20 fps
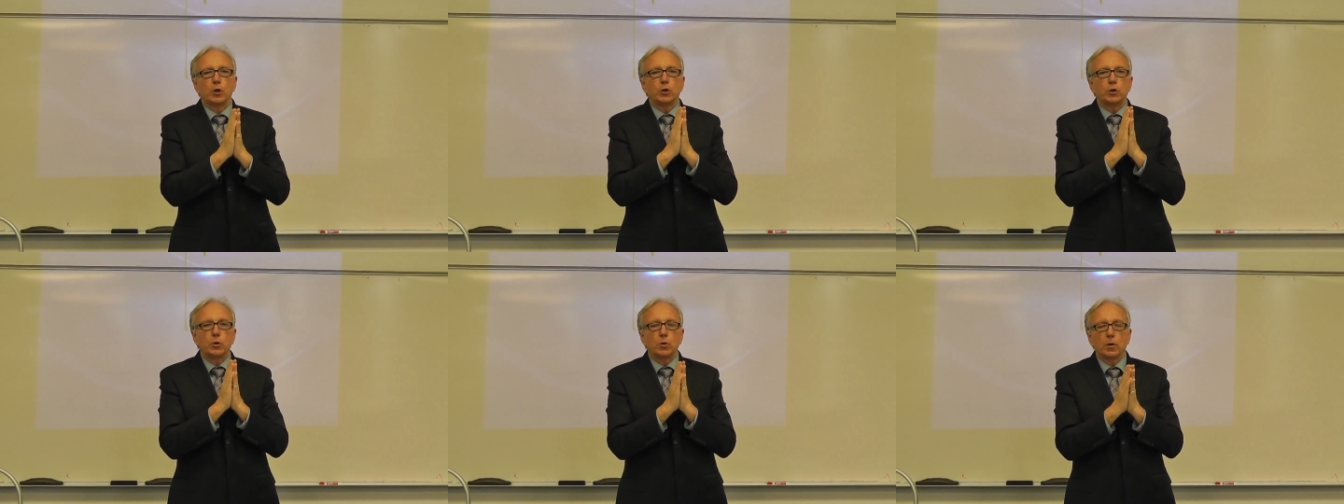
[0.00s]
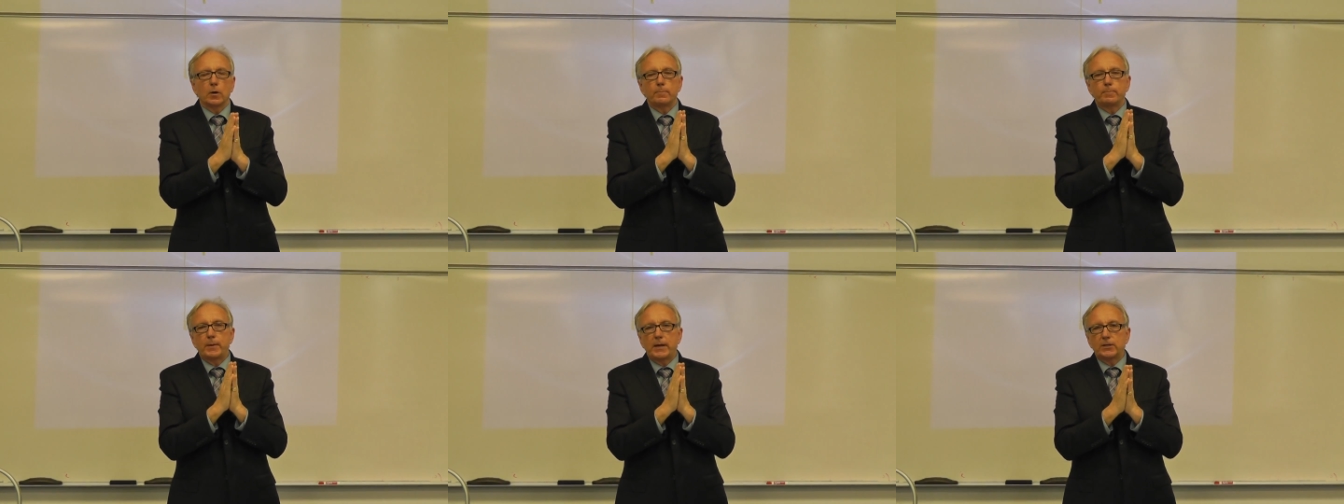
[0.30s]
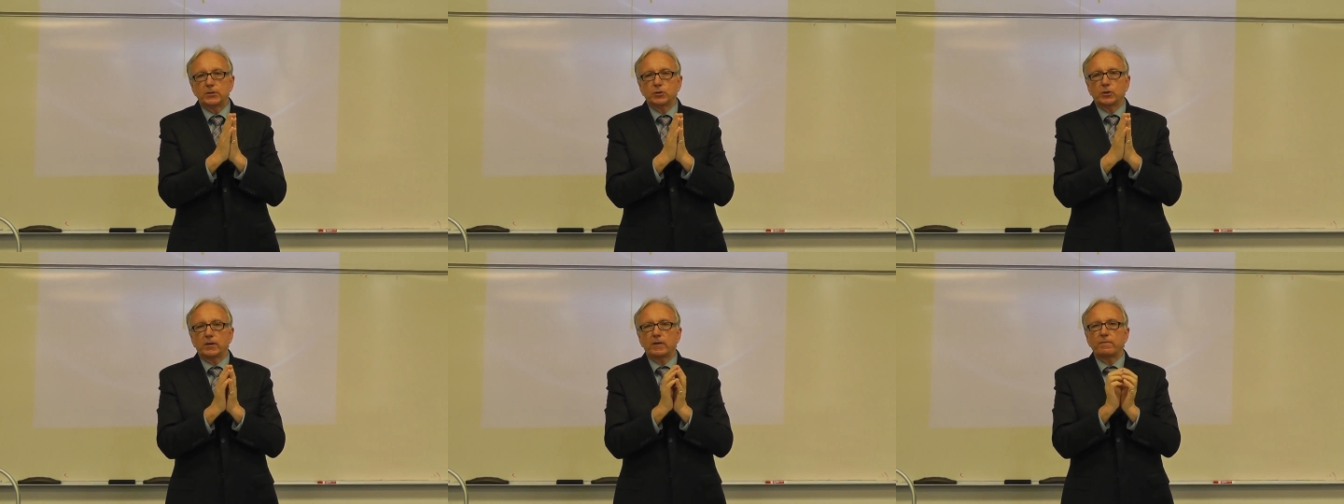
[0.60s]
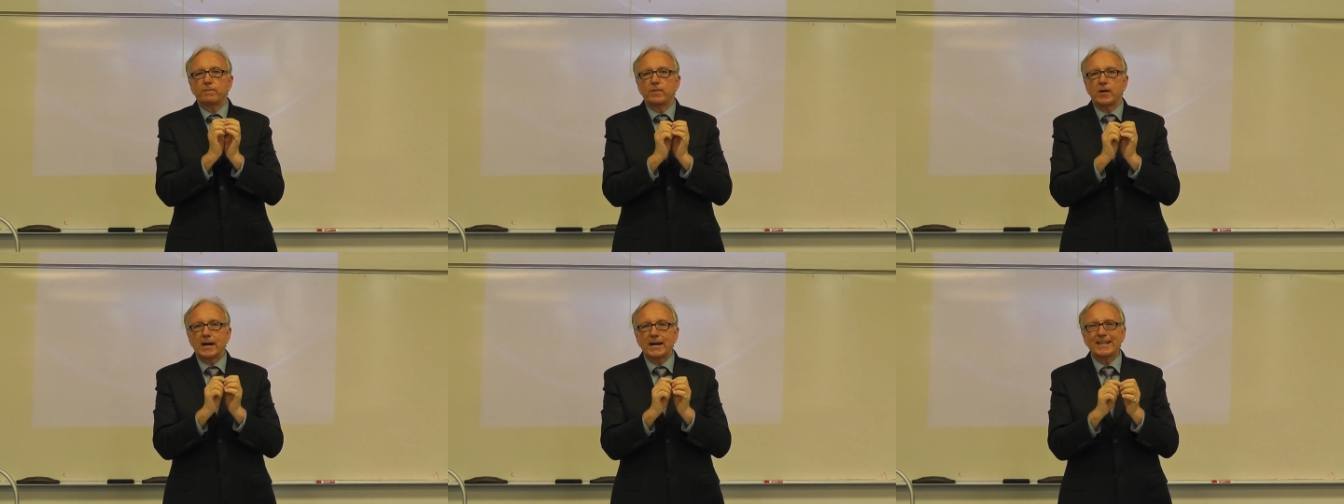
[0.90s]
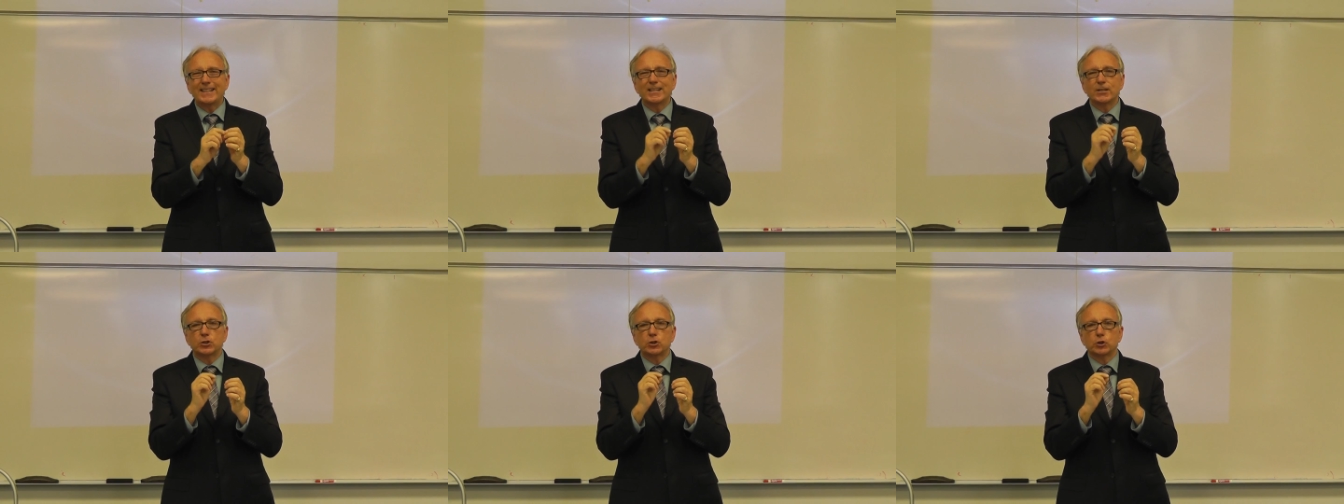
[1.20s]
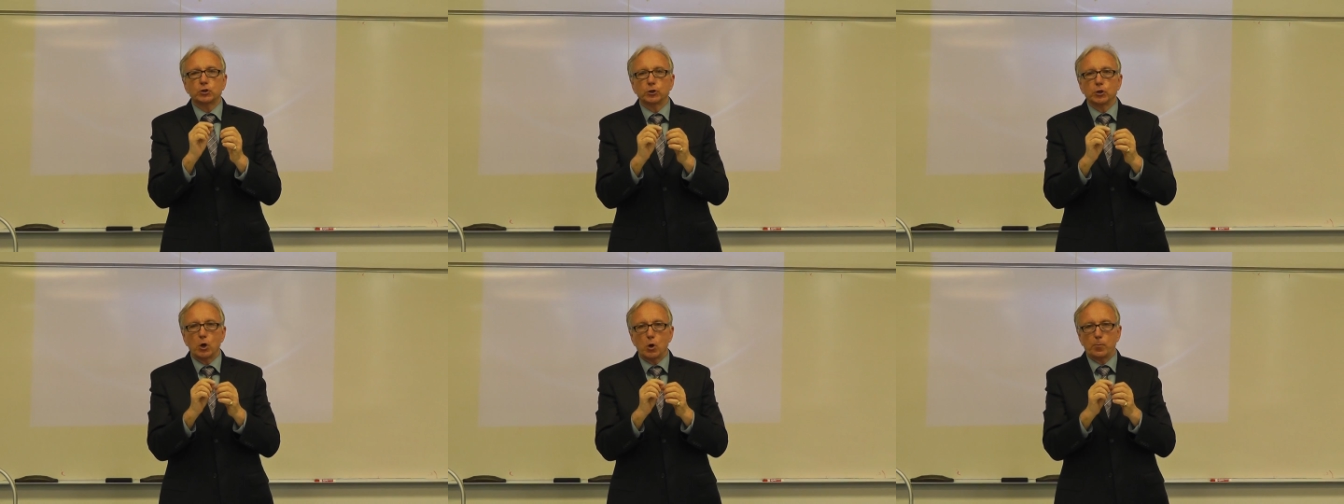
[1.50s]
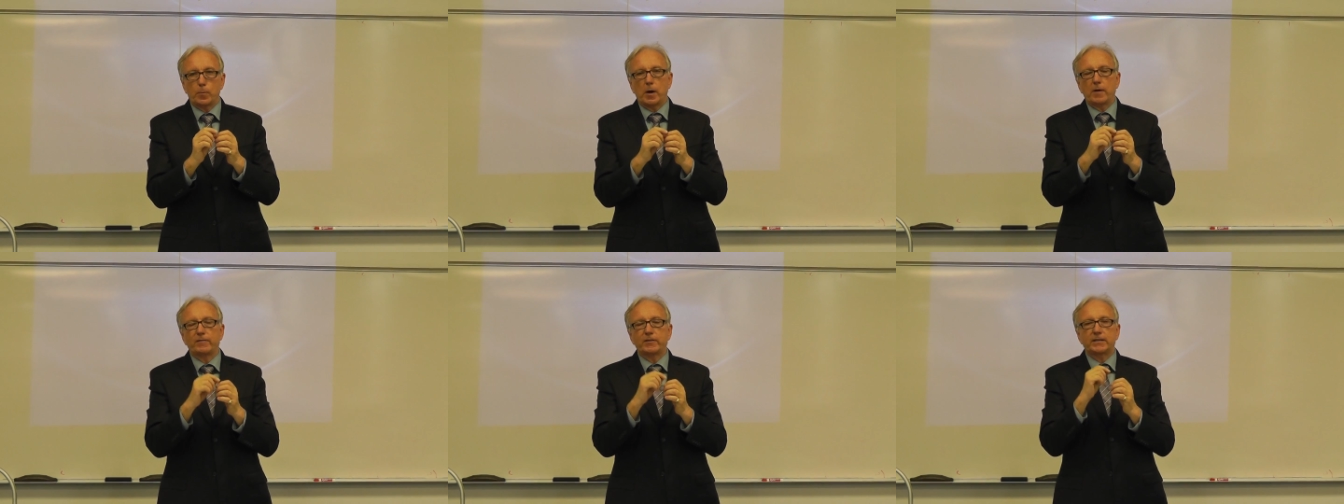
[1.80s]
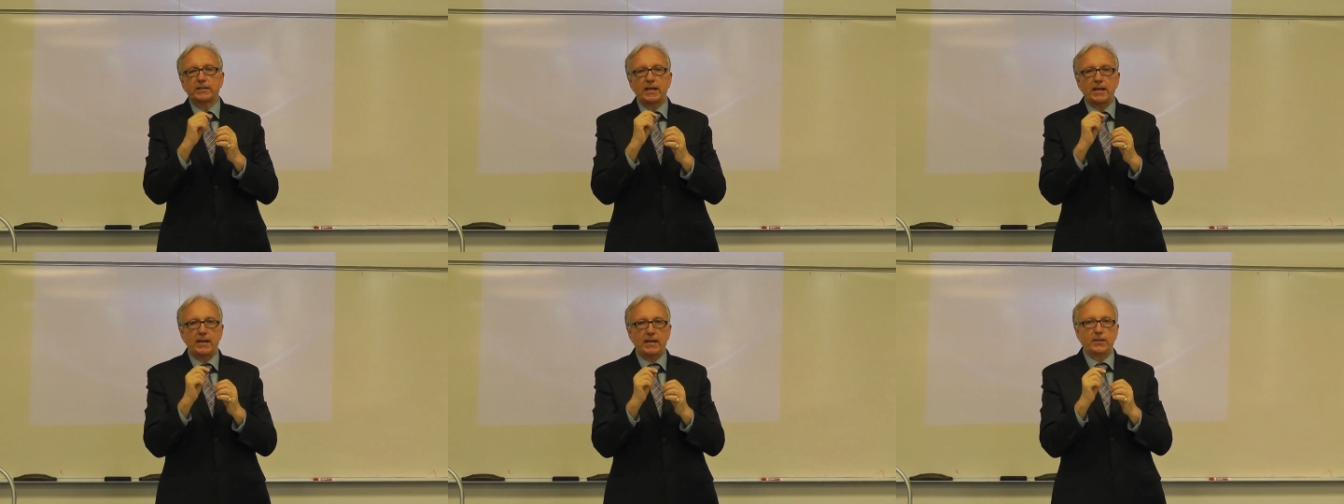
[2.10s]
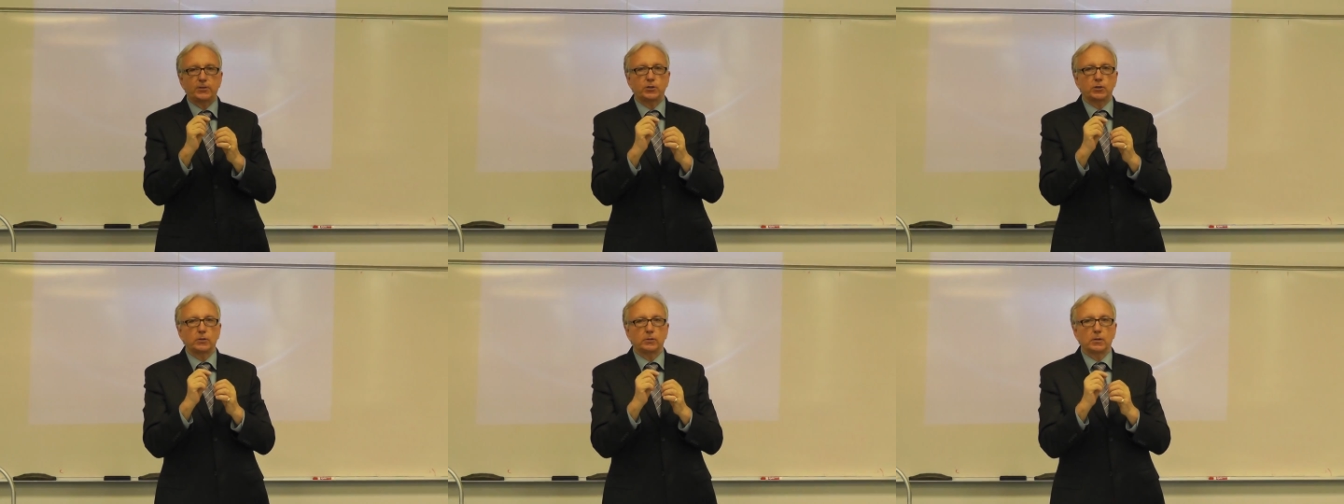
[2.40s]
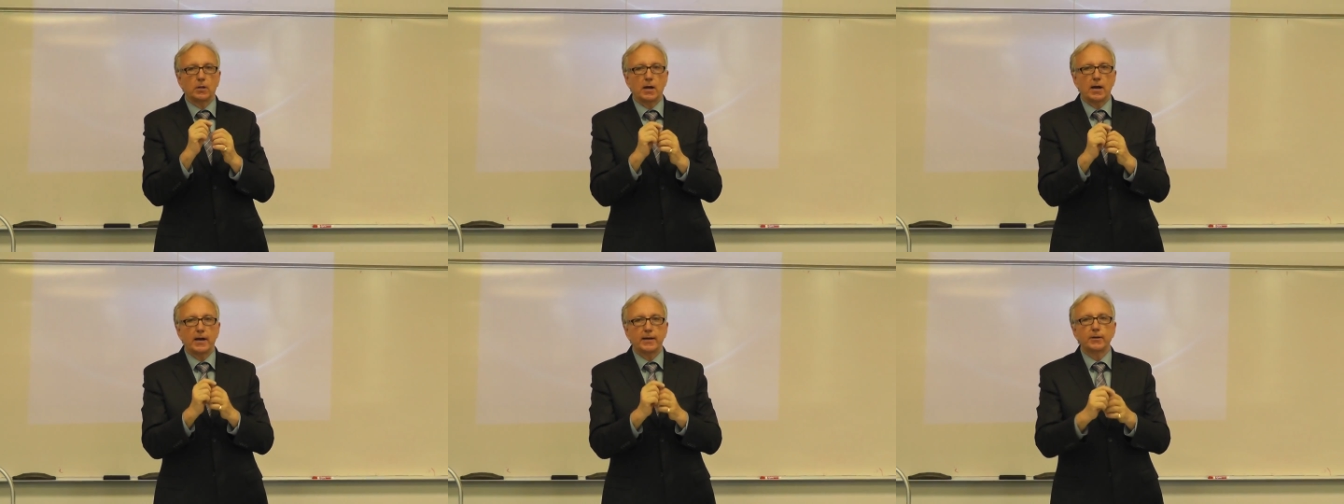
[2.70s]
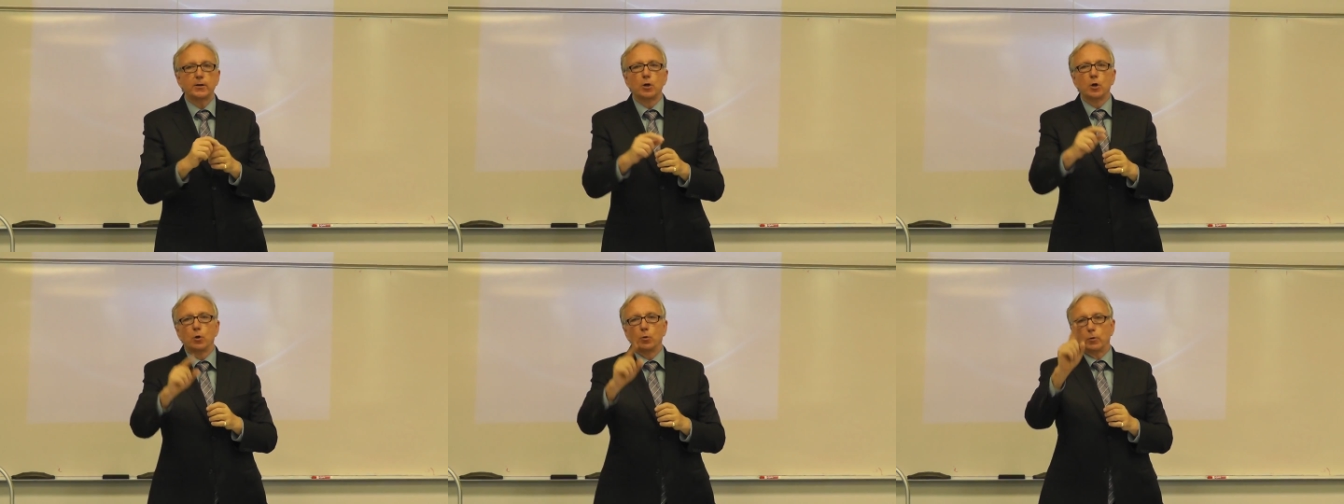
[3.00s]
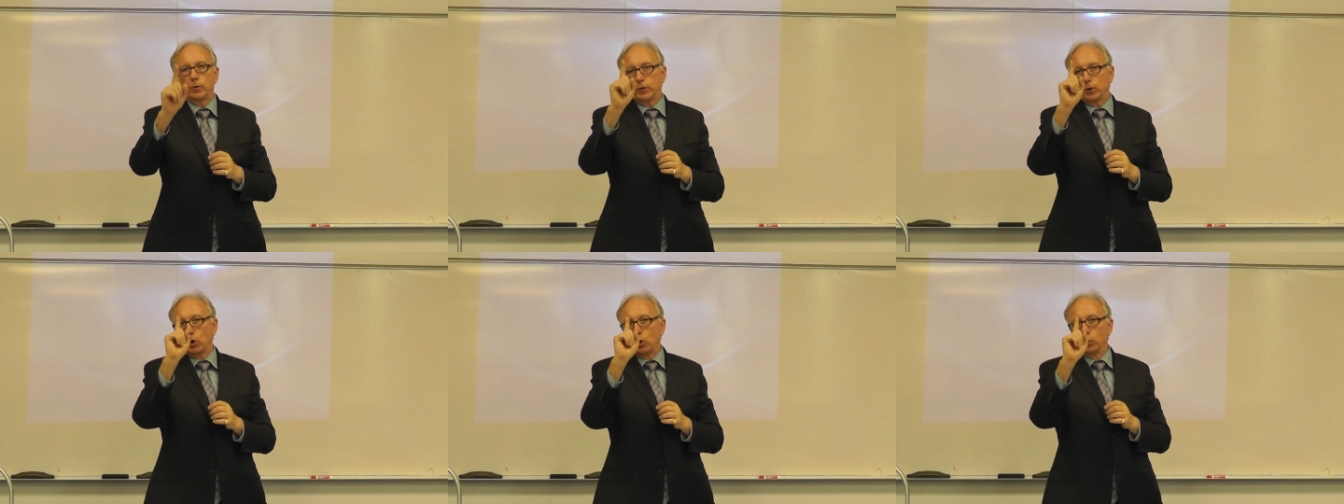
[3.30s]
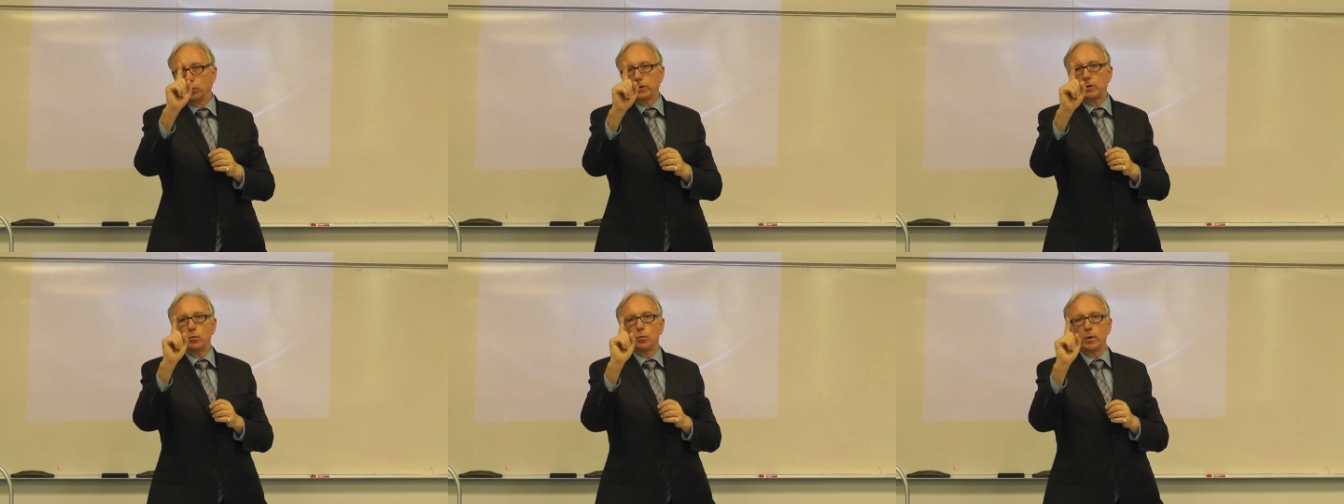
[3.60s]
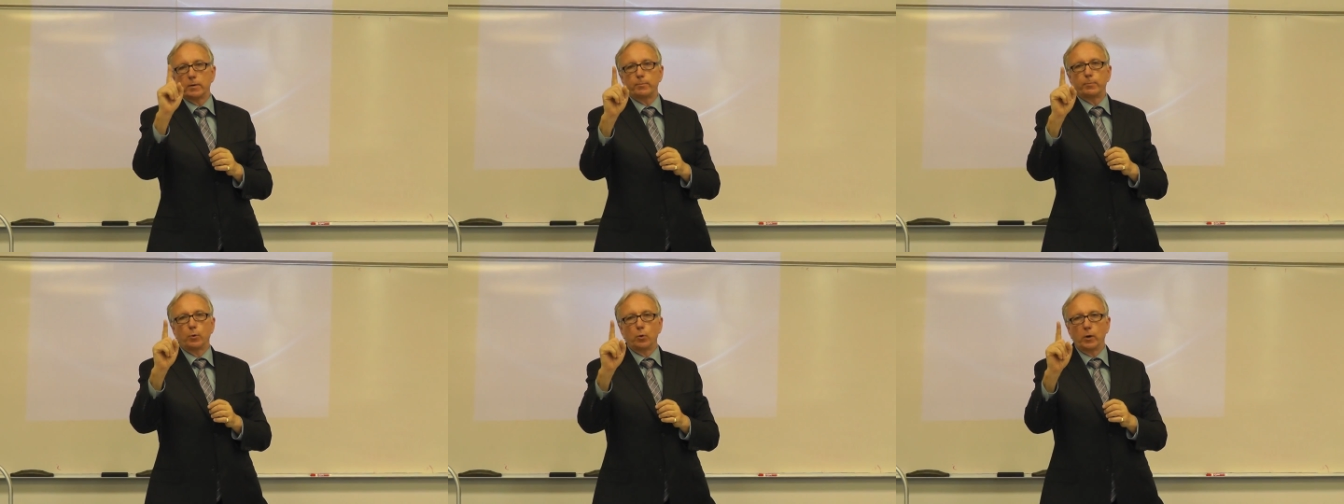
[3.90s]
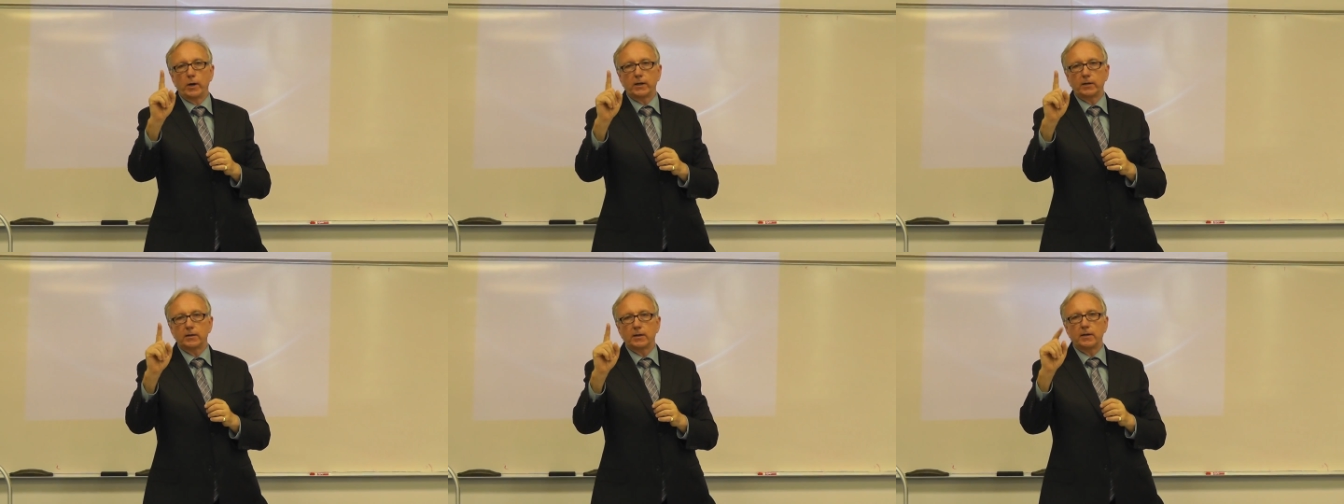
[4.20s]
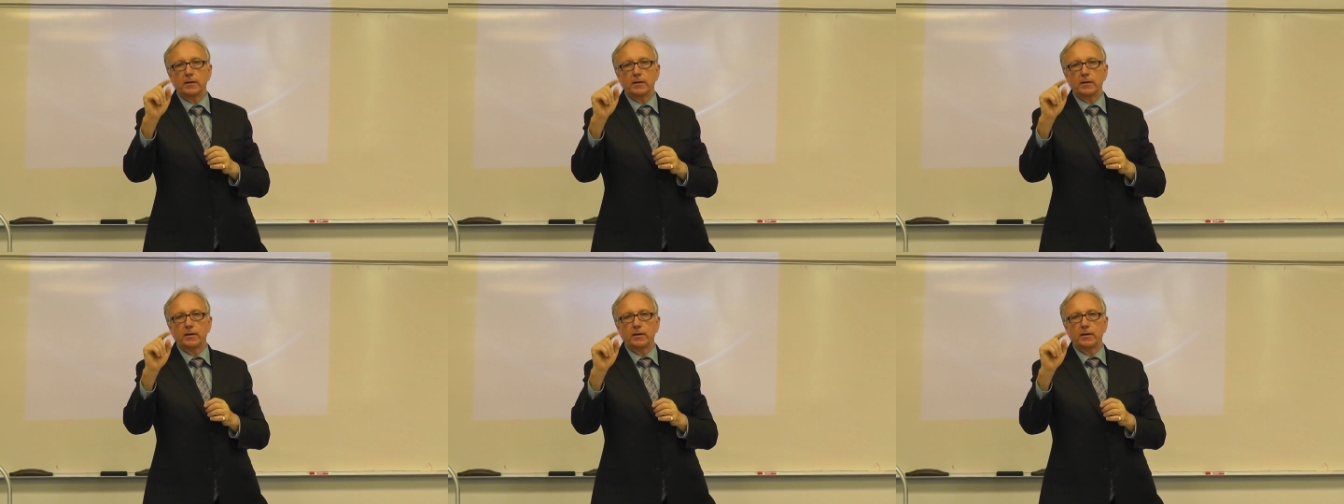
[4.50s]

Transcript: you are basically finding the slope of a tangent line with only one point.